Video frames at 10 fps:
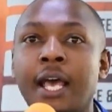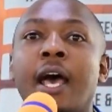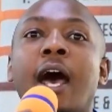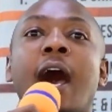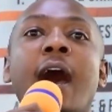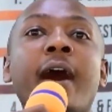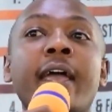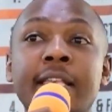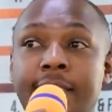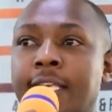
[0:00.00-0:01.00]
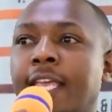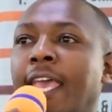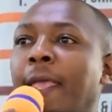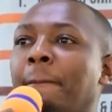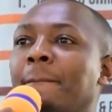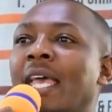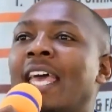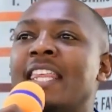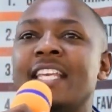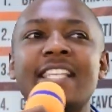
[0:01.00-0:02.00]
ACK,
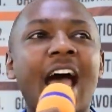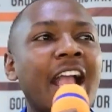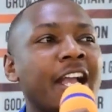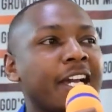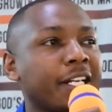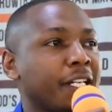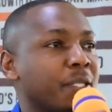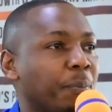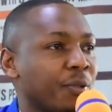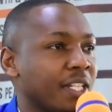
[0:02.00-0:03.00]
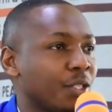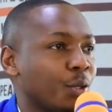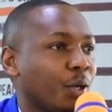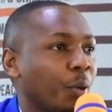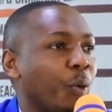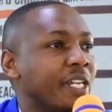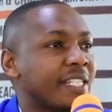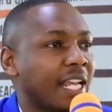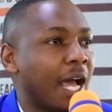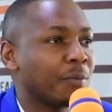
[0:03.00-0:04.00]
there is a great position when it
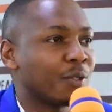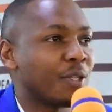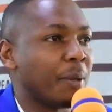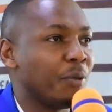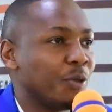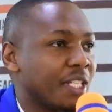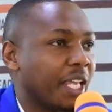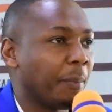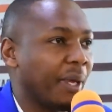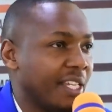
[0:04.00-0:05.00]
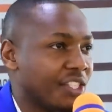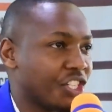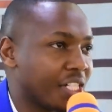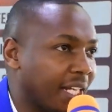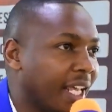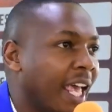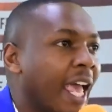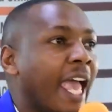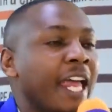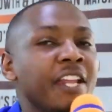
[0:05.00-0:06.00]
comes to the music ministry.
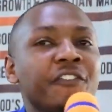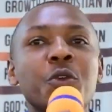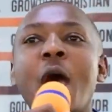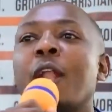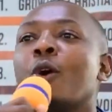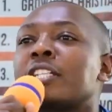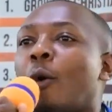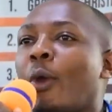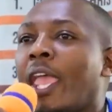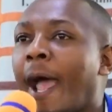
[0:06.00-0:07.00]
And if you are not aware,